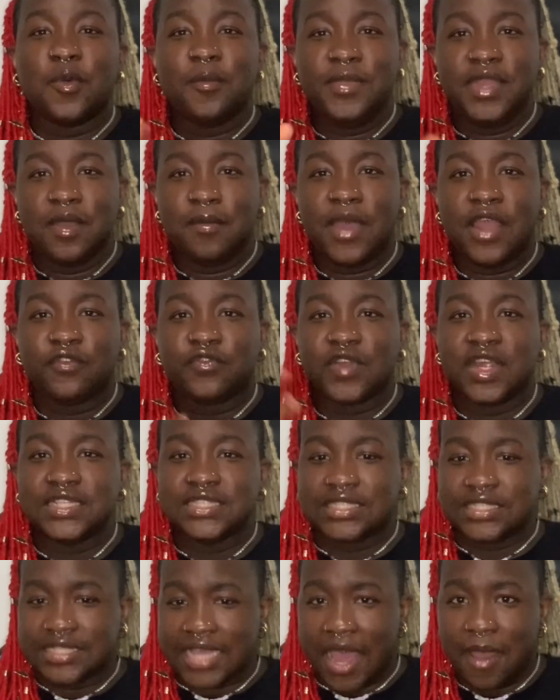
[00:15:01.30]
me and my friend
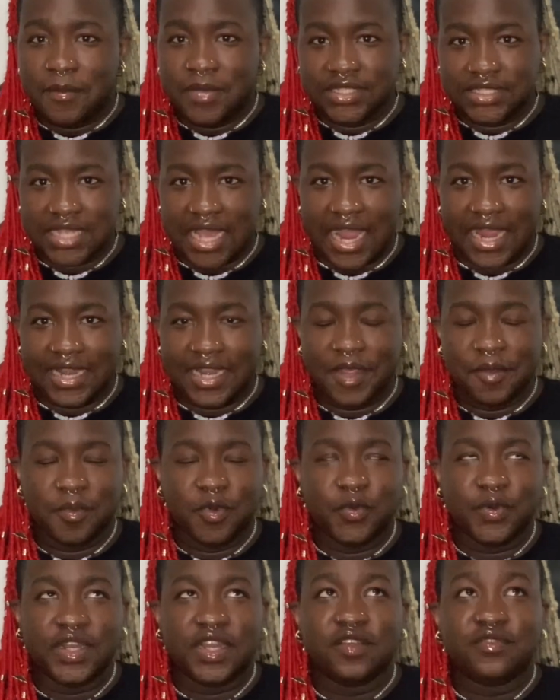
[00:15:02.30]
sat beside him
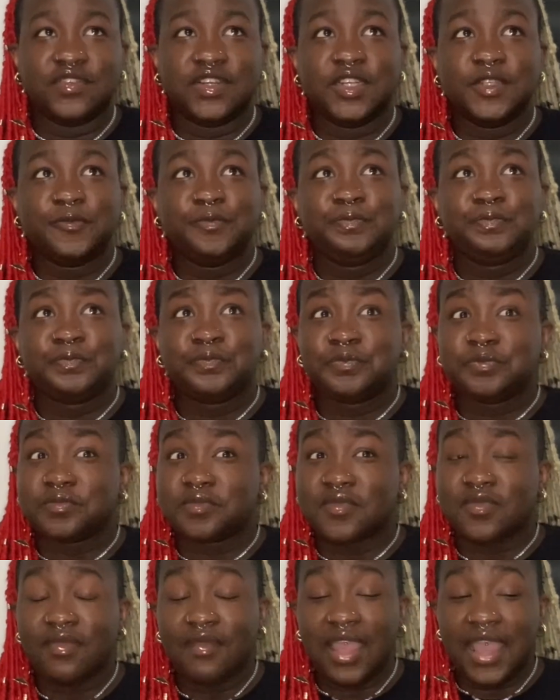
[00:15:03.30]
or whatever.
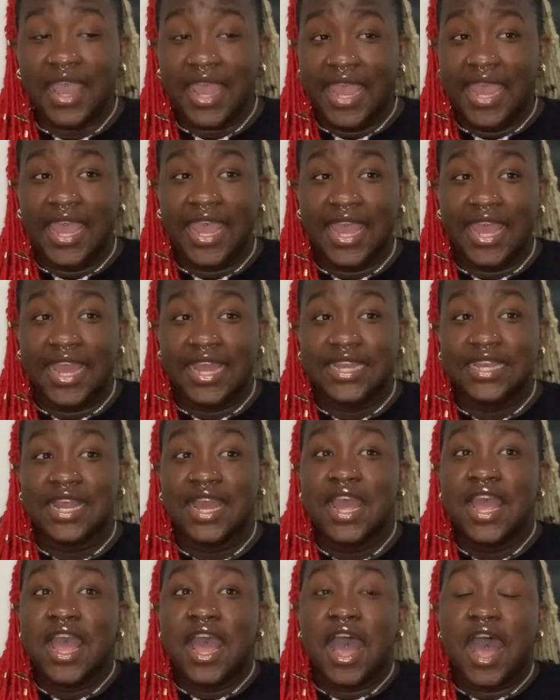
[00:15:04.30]
And
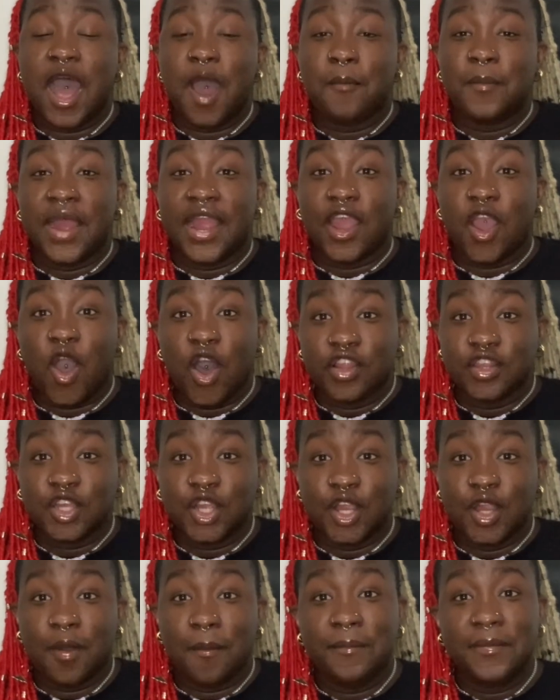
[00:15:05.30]
my
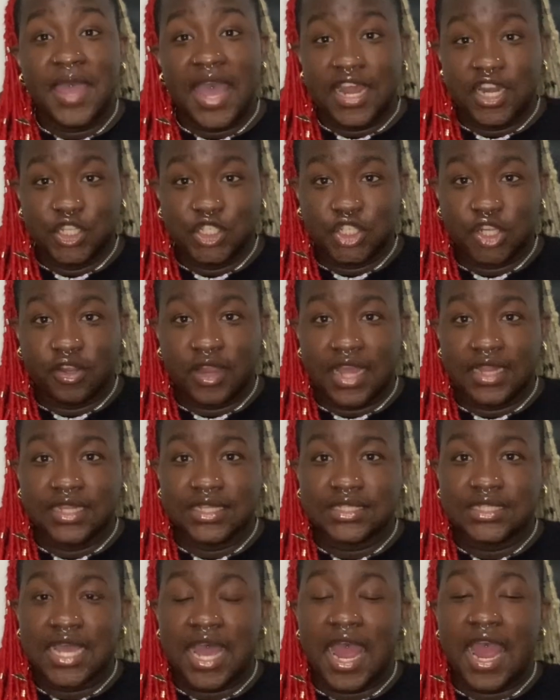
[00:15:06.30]
other manager at
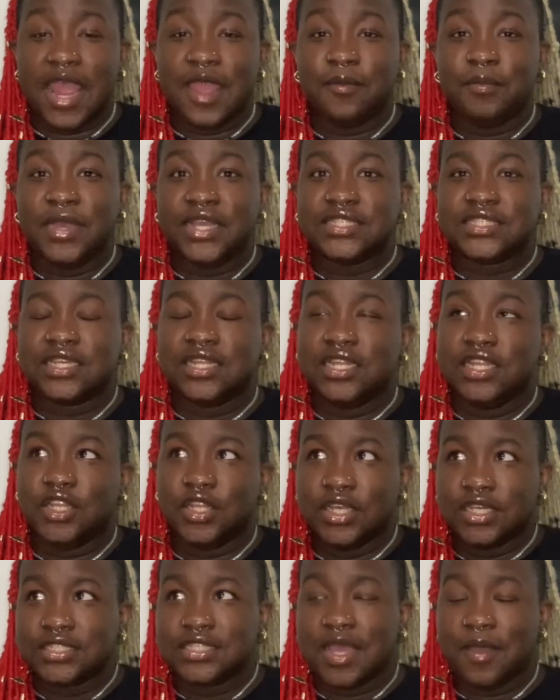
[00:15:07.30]
the time basically
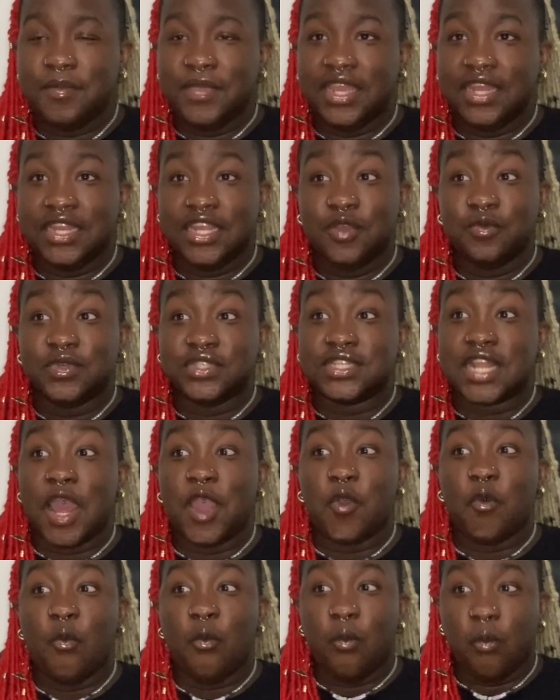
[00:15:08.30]
looked at me and he was
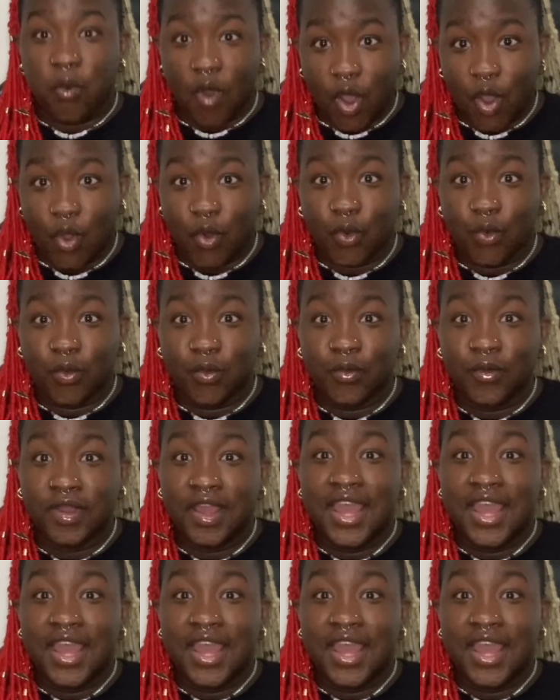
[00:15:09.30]
like, whoa.